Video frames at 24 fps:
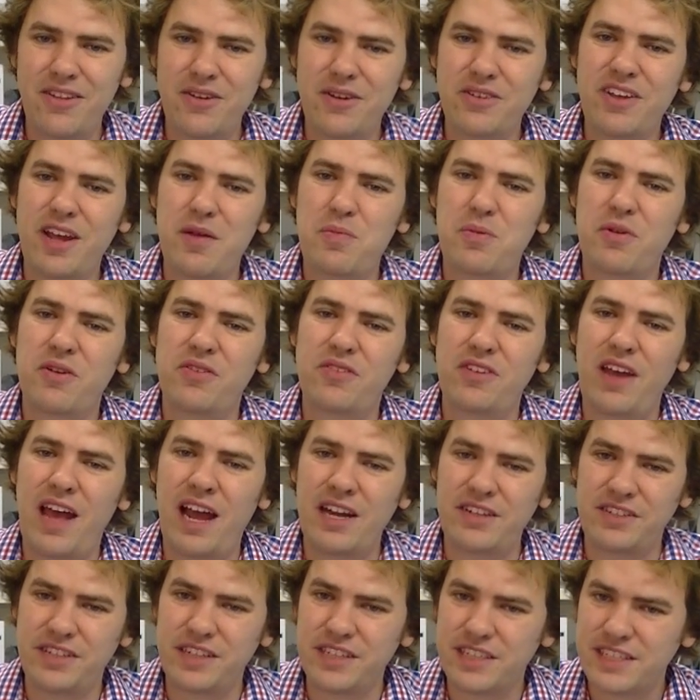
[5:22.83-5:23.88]
example is
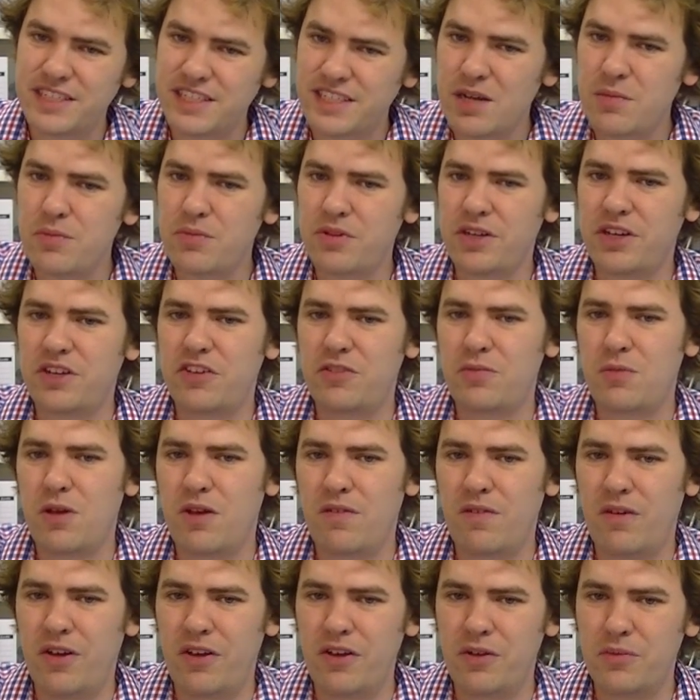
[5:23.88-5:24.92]
actually assembling small
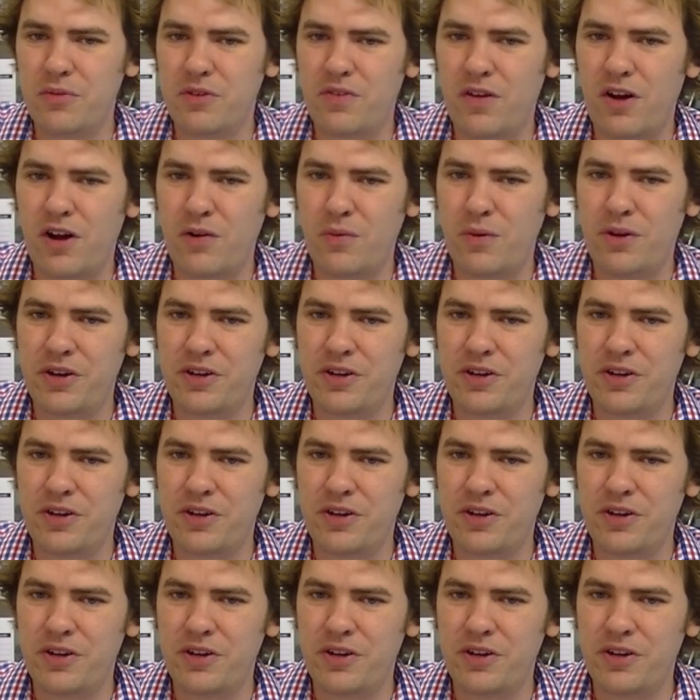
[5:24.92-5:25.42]
volumes of hardware